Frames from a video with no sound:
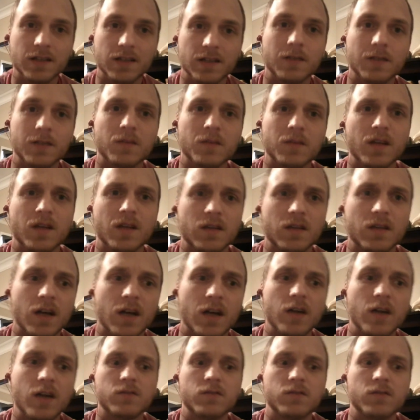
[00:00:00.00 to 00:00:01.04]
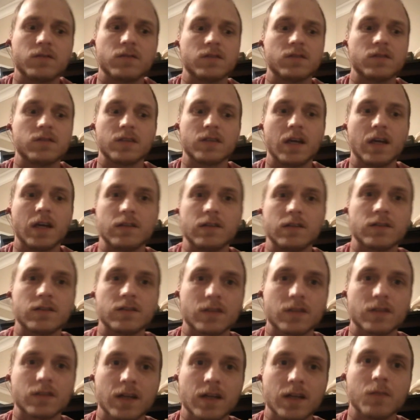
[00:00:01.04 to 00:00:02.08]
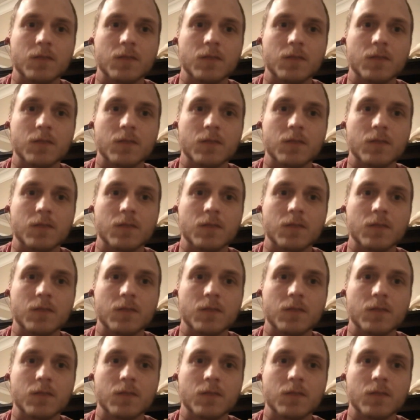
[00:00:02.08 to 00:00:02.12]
him, that the host decided just to let him